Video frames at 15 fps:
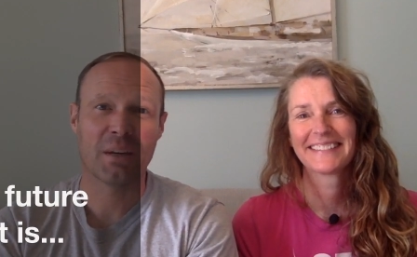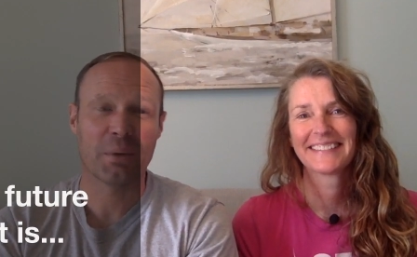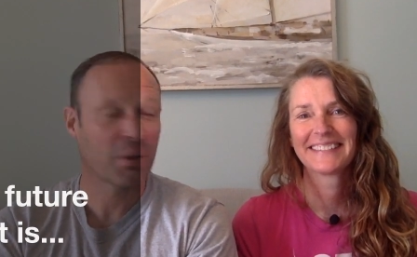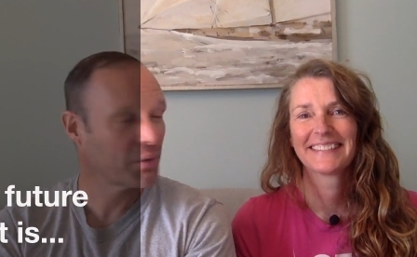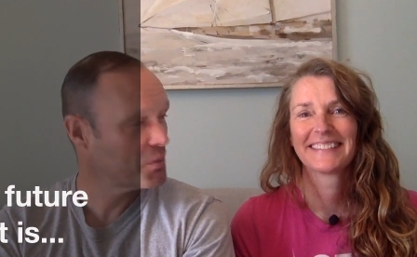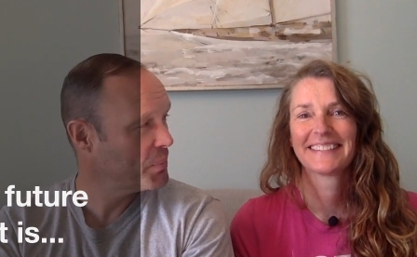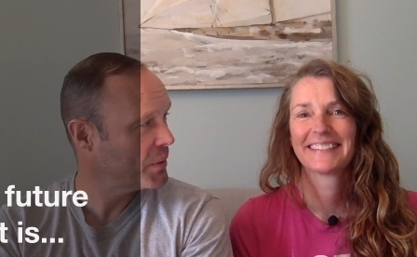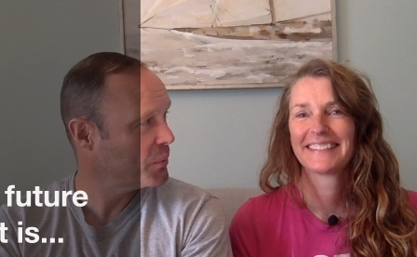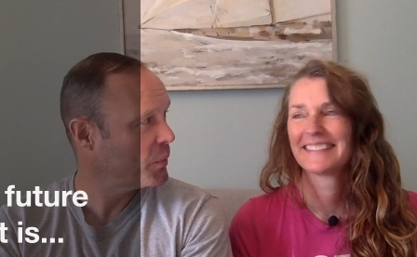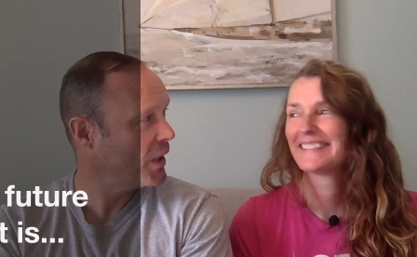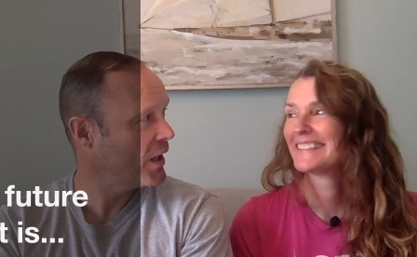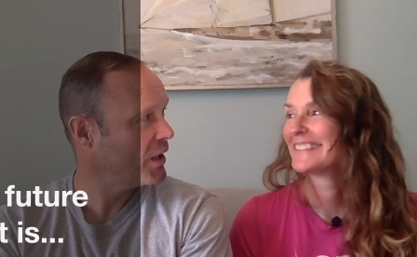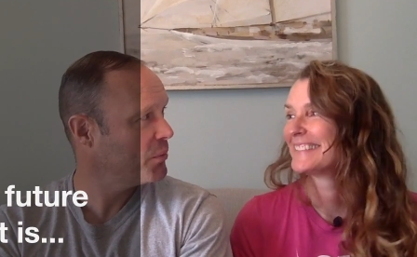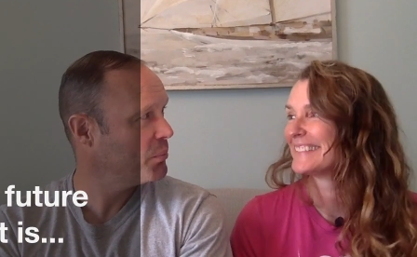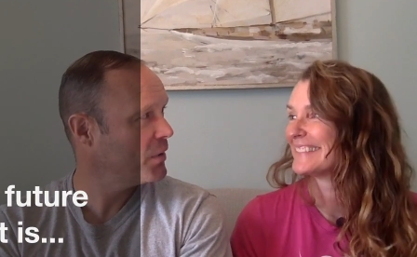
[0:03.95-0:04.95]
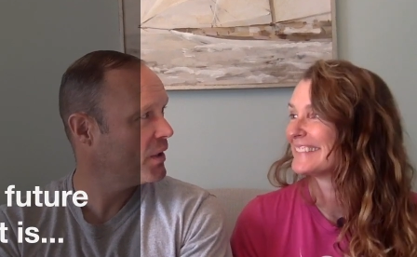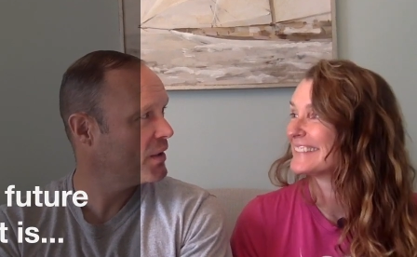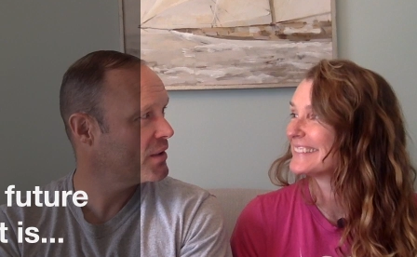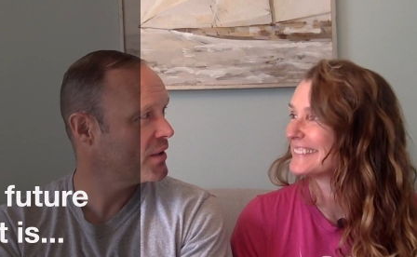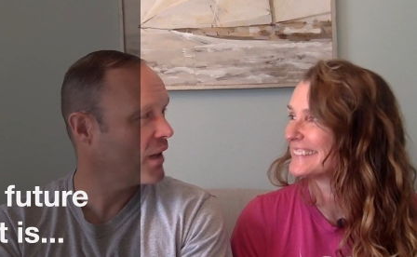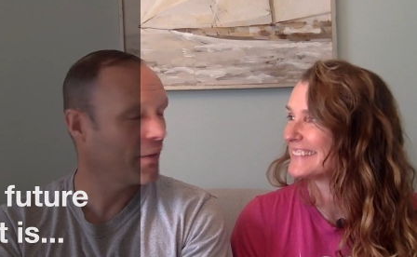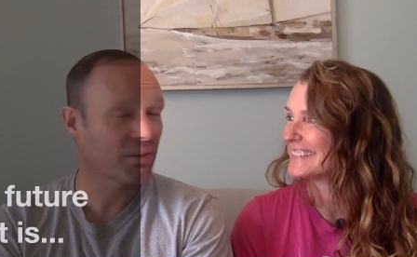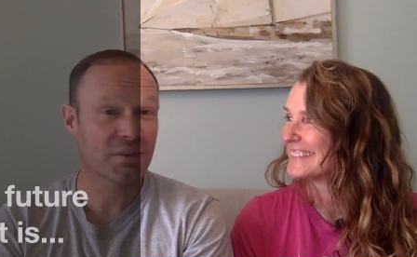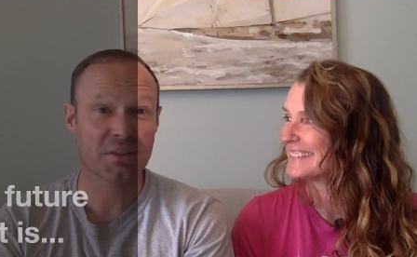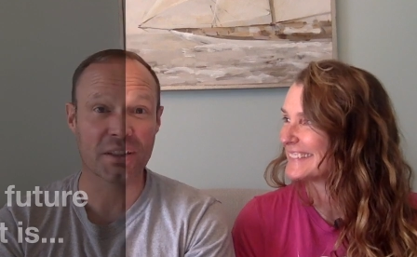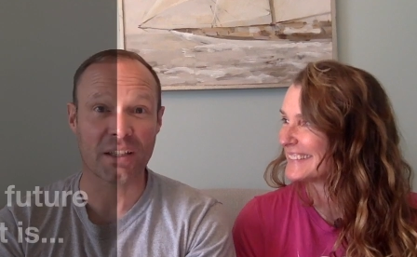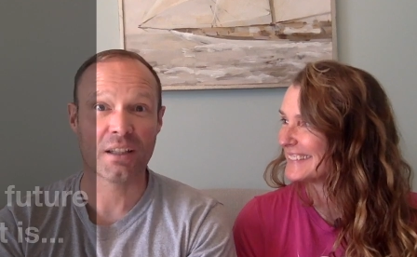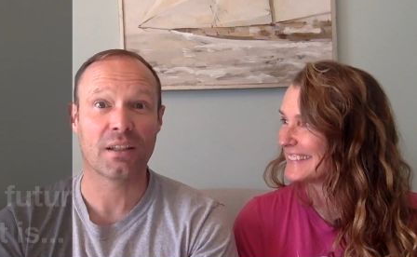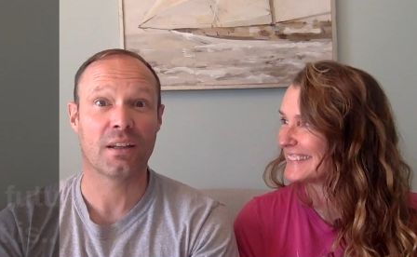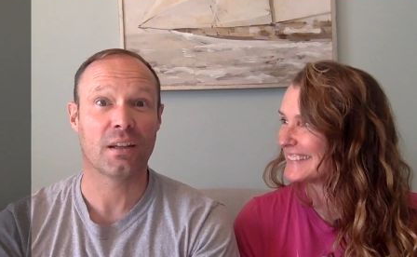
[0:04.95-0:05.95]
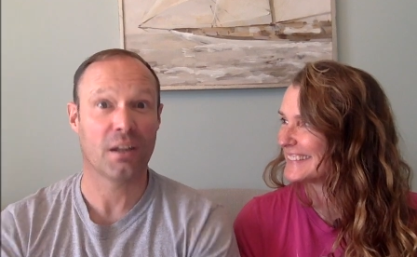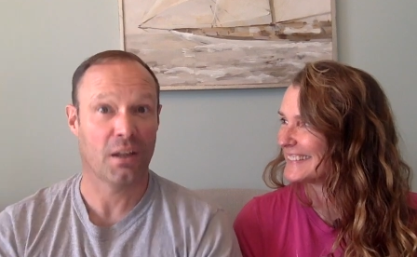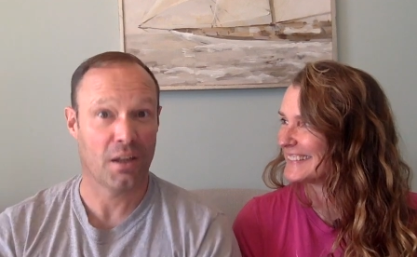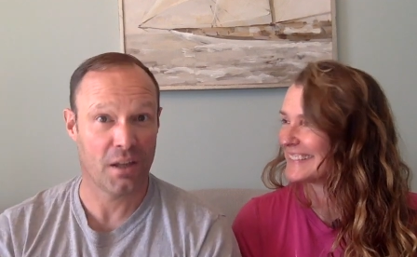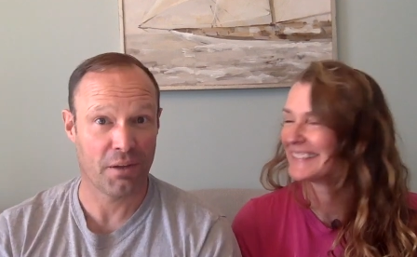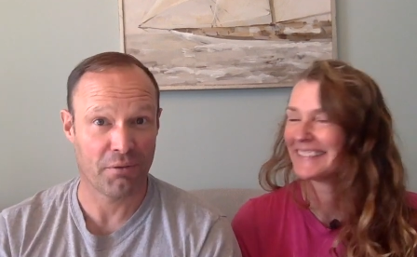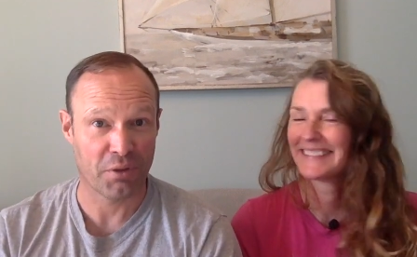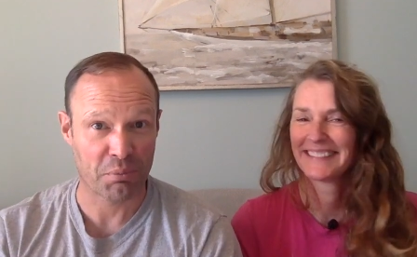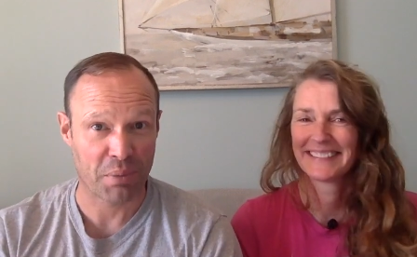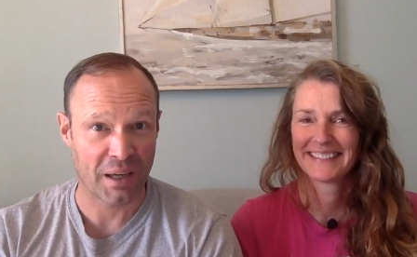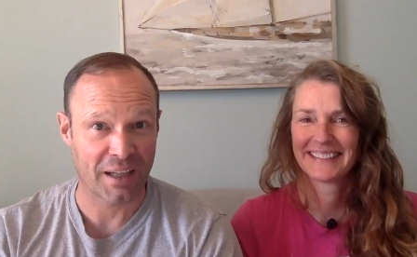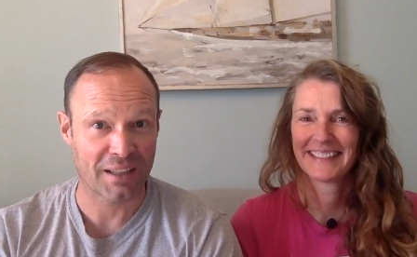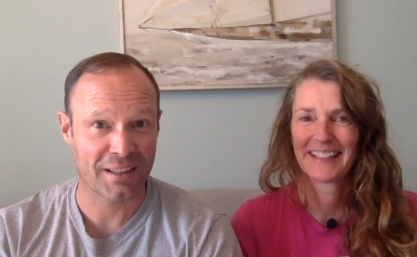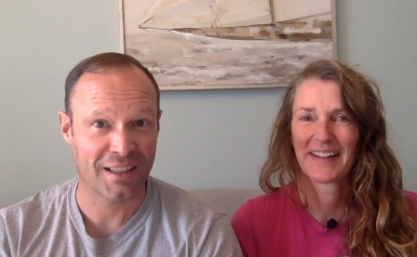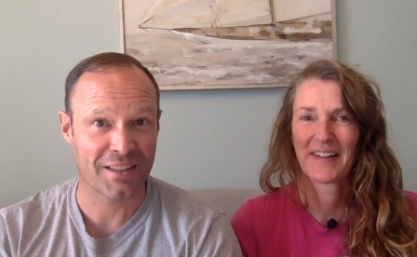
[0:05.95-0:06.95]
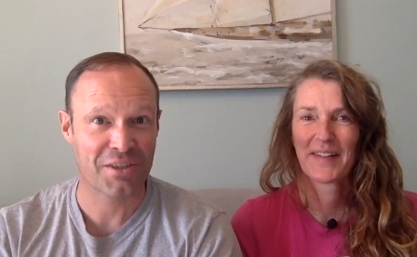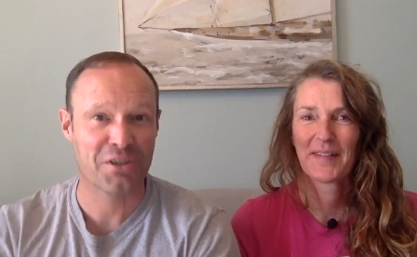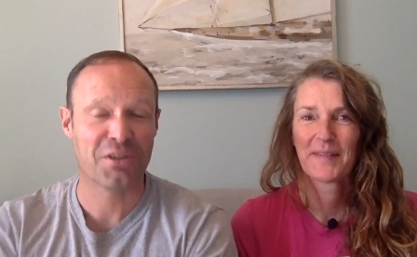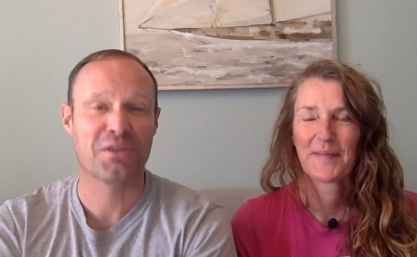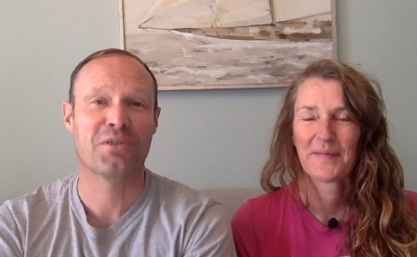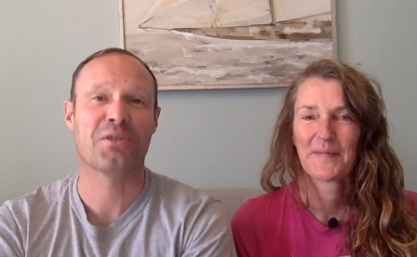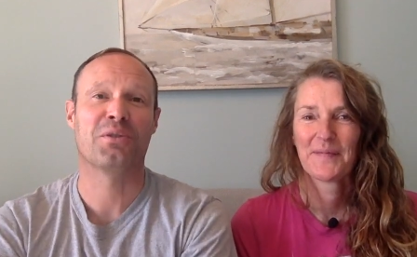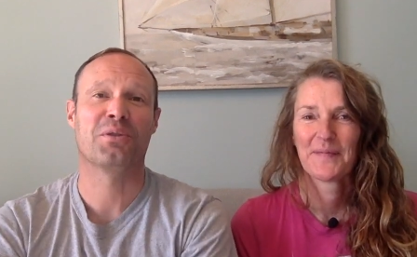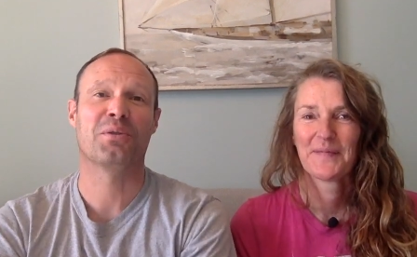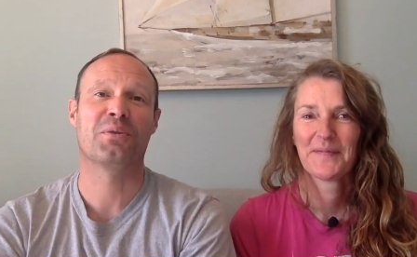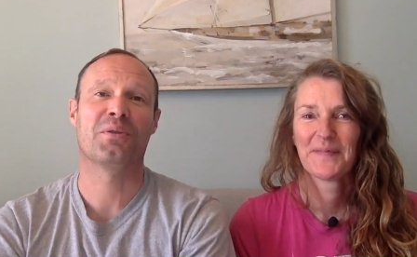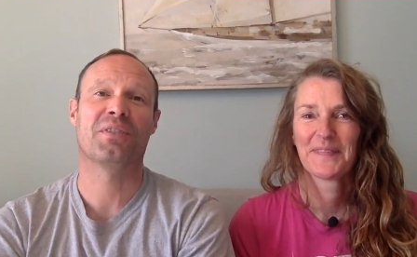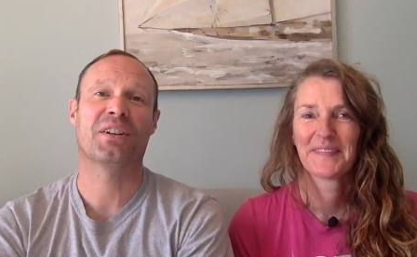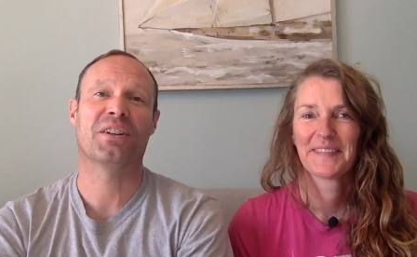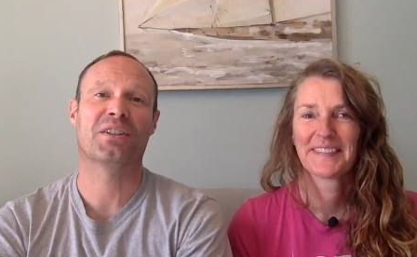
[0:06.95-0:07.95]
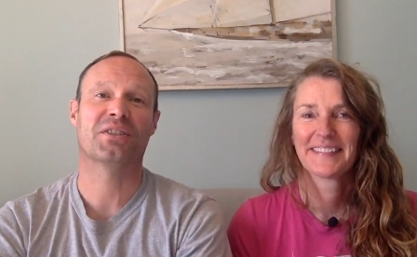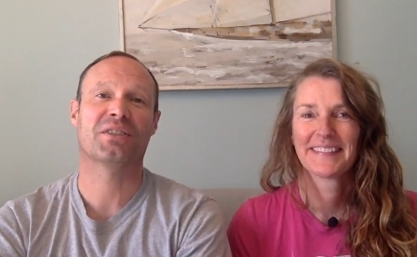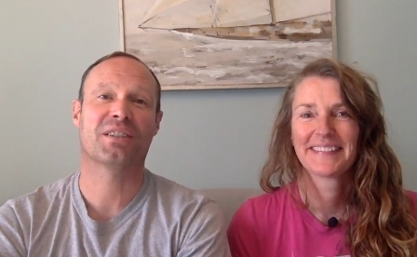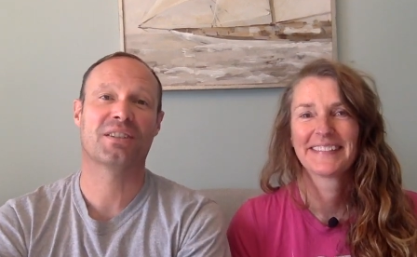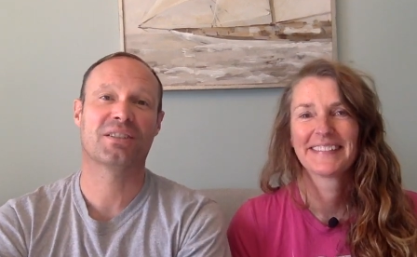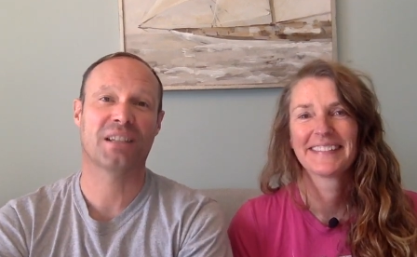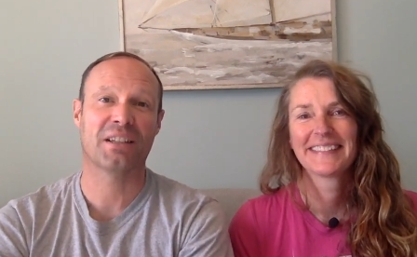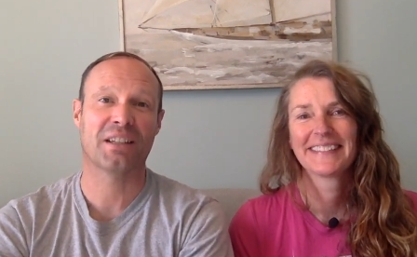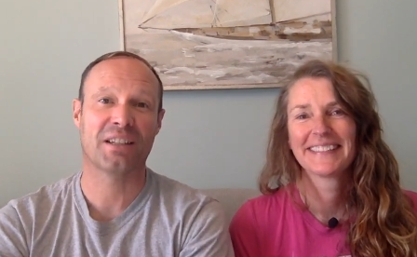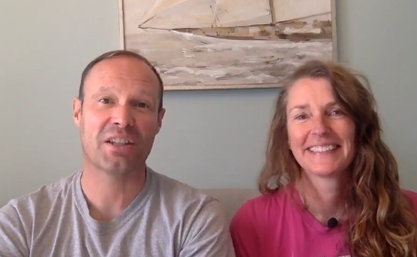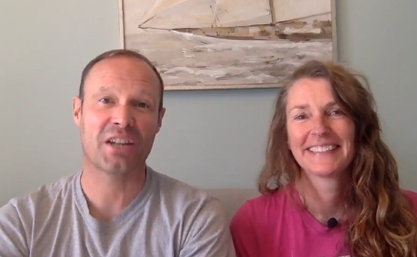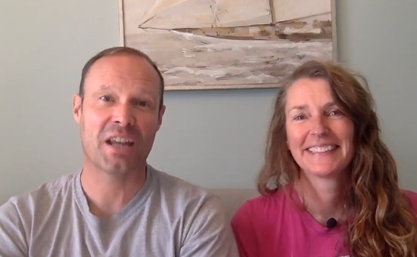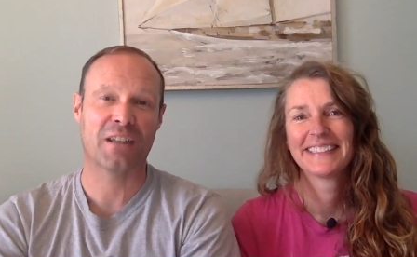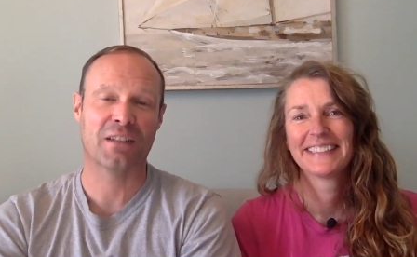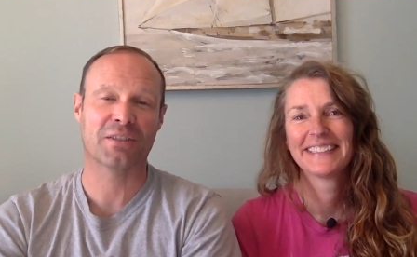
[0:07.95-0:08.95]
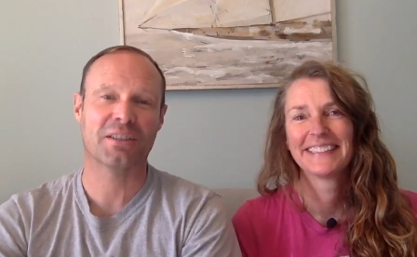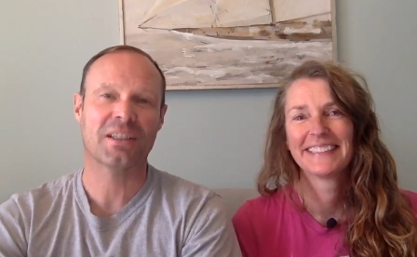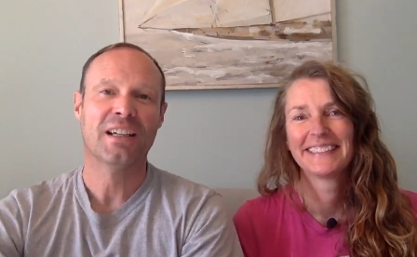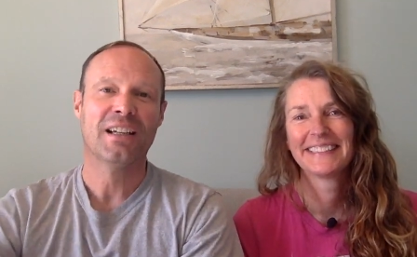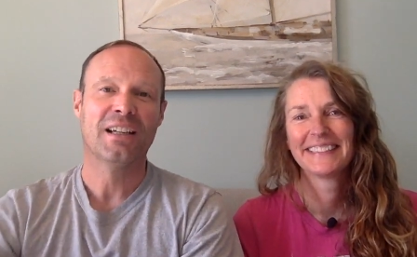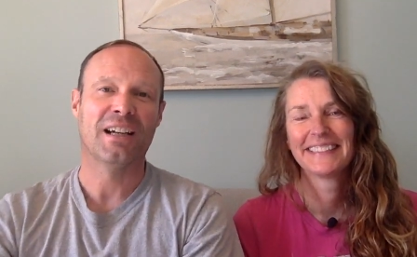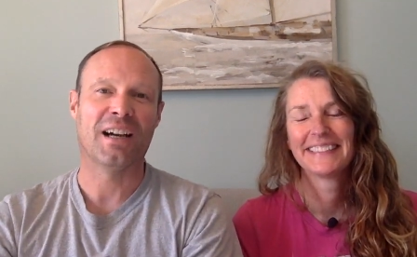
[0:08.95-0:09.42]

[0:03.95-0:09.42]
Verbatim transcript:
Speaker 1: We know it's been a while, but obviously, if you're paying attention to the various sailing channels,